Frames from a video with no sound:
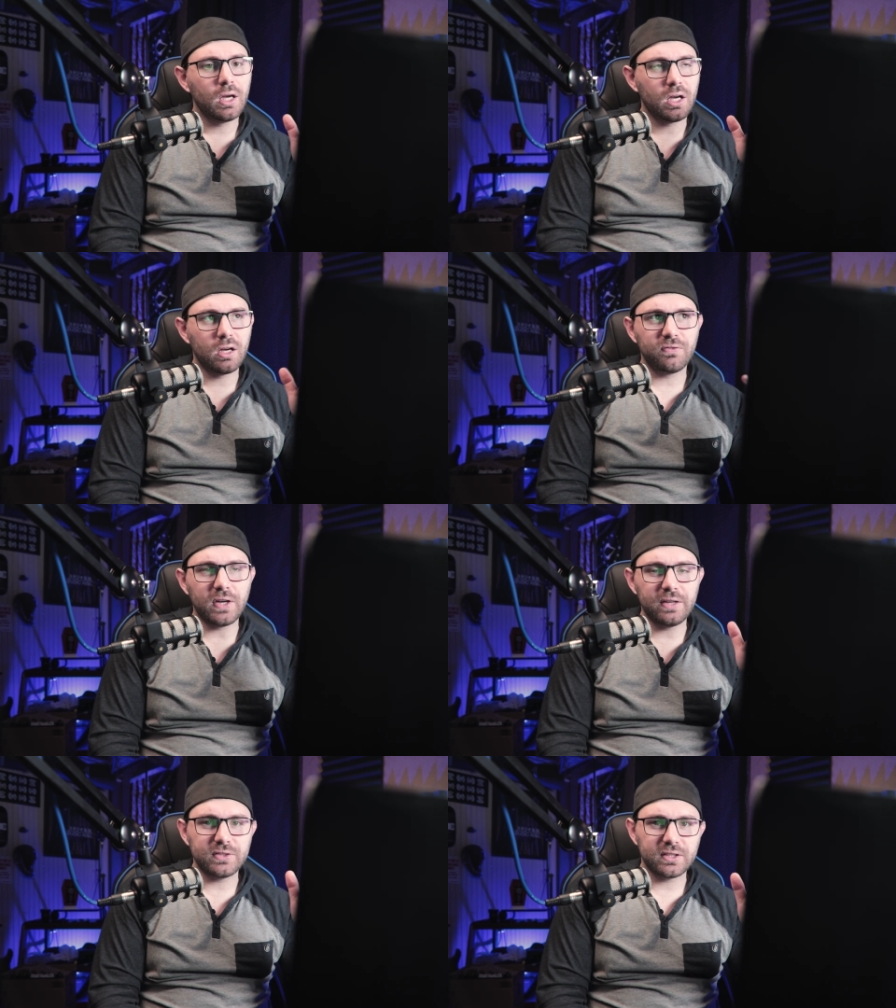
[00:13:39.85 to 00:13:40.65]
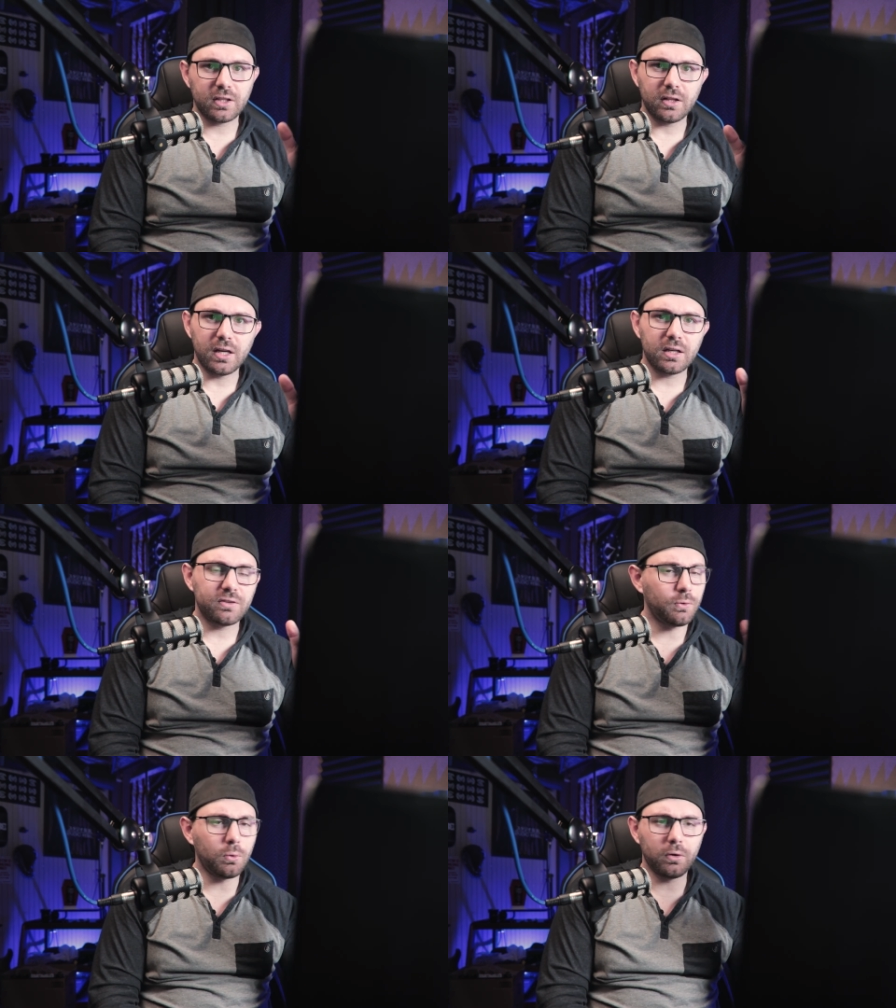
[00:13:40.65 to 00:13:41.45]
uh, 5, 6
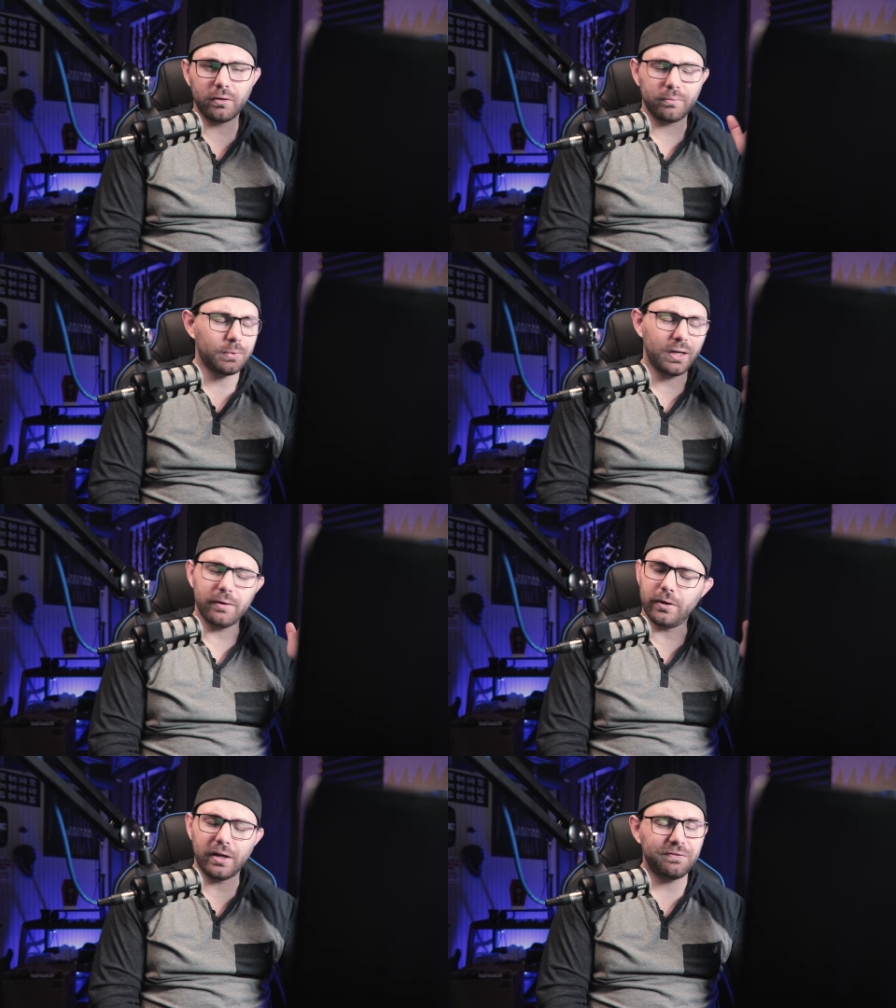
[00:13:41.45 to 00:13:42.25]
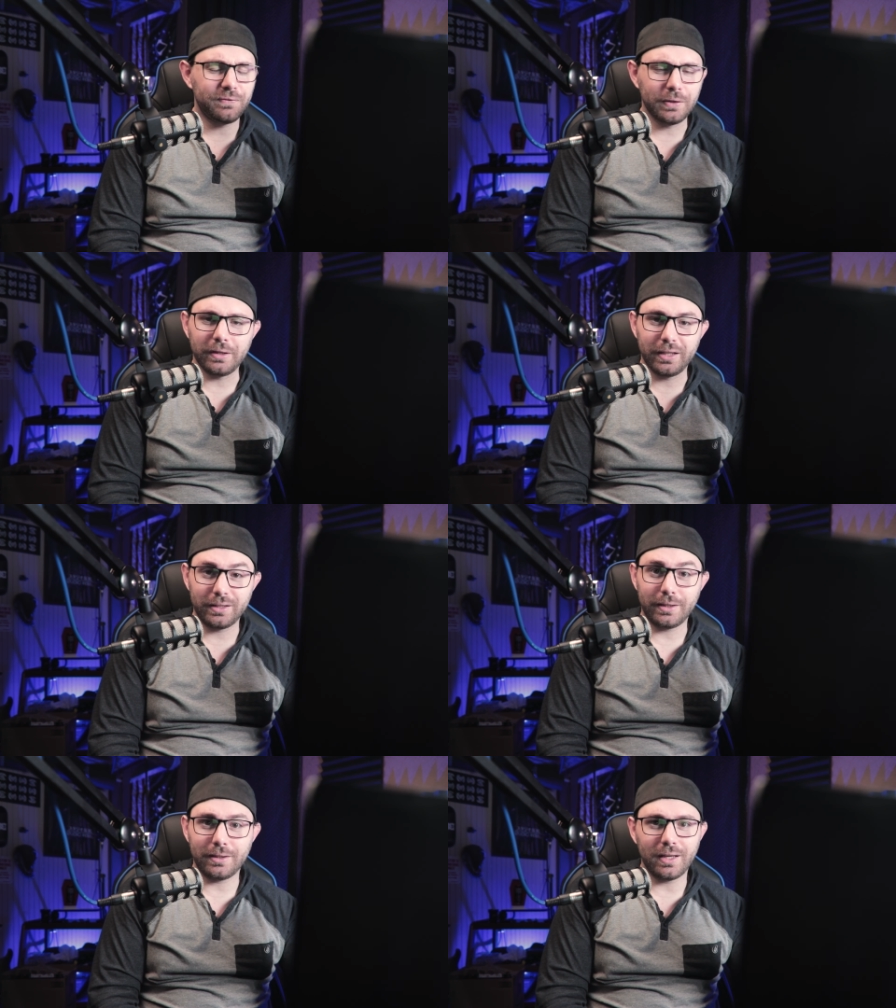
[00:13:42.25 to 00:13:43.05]
o'clock, 4, whenever I feel like
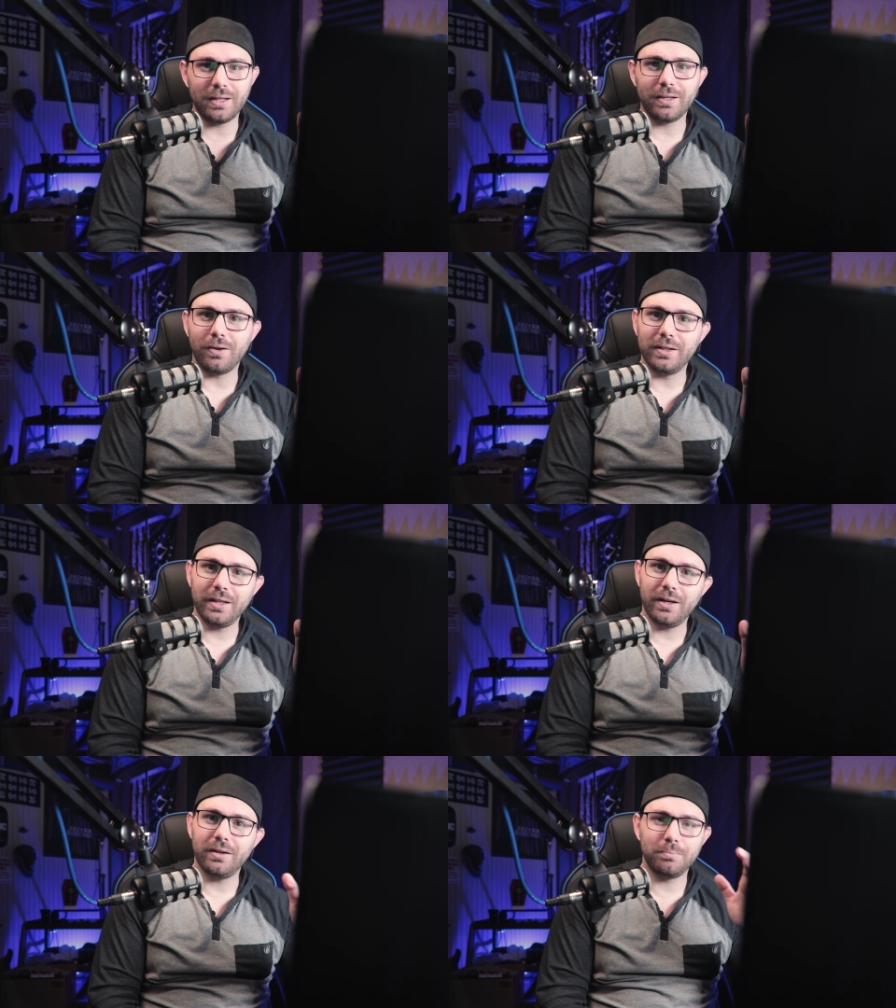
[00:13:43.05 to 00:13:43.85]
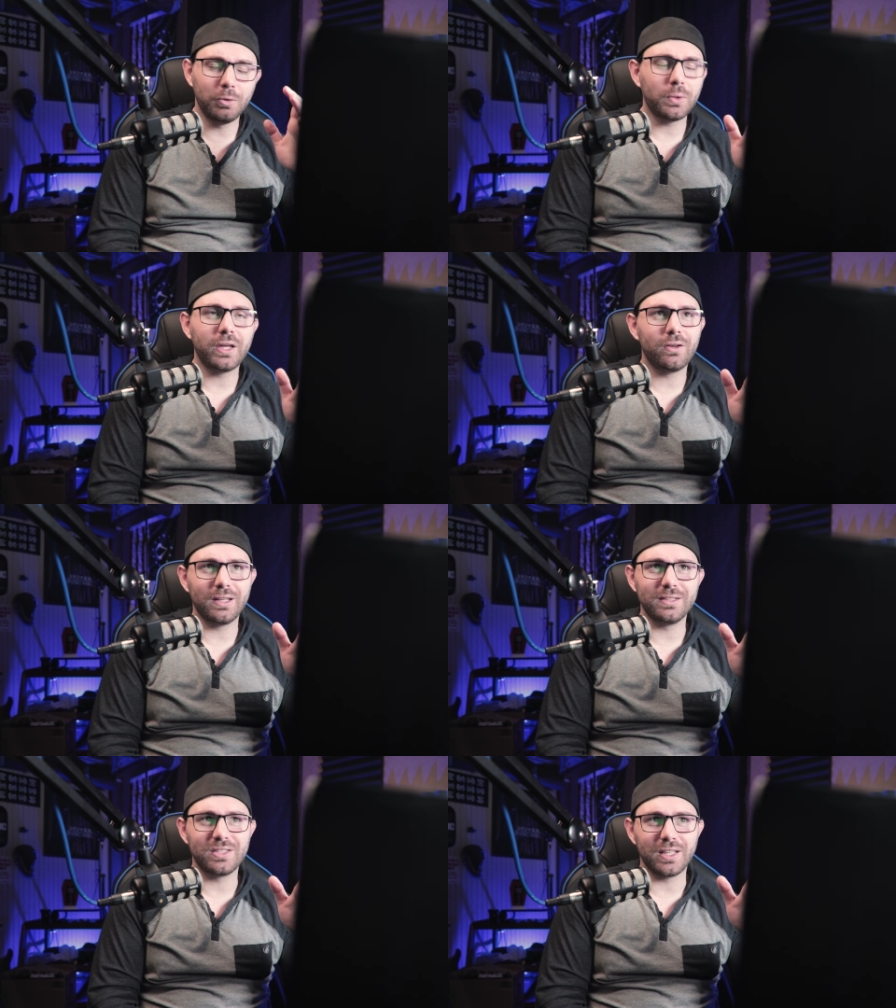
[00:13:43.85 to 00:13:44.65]
getting on there. No later
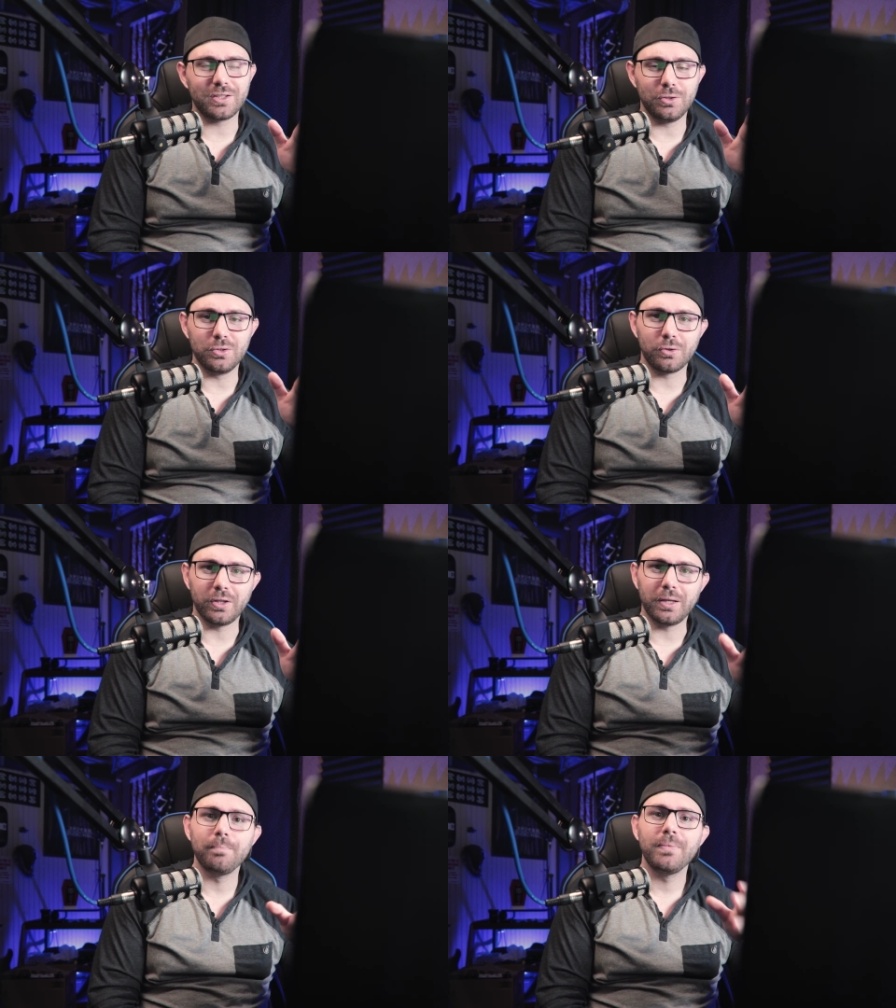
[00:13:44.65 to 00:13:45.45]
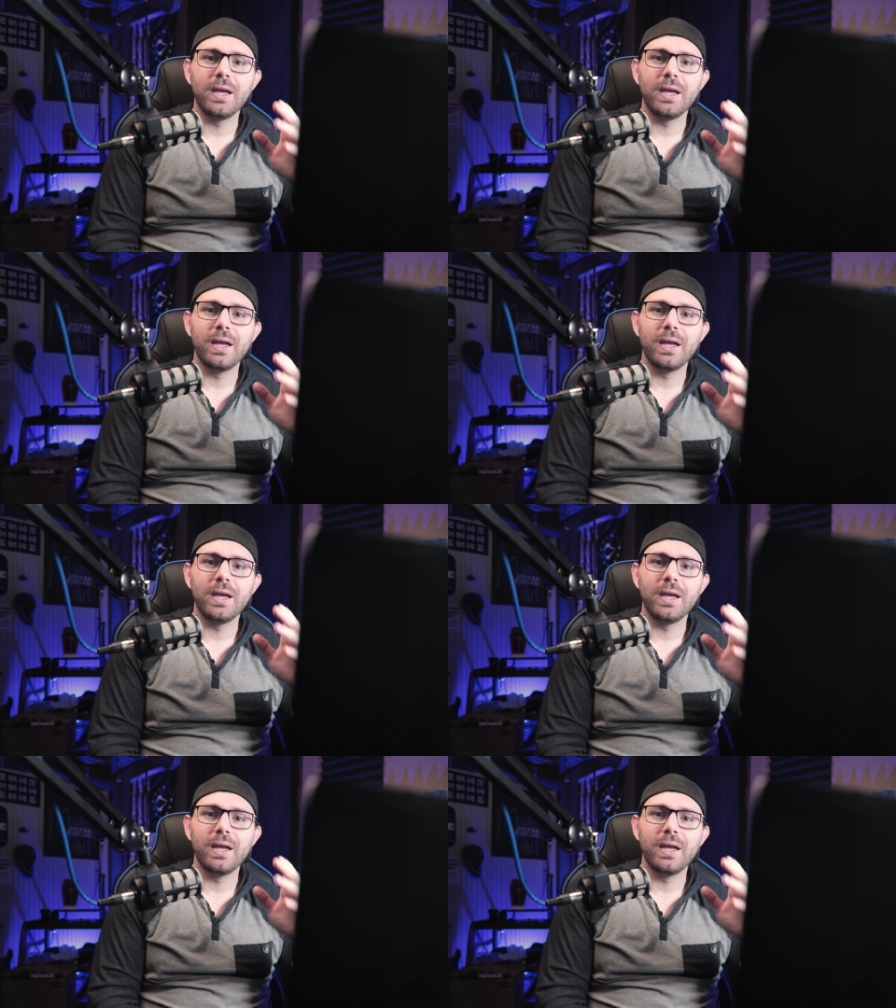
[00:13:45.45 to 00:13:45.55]
than 6 usually.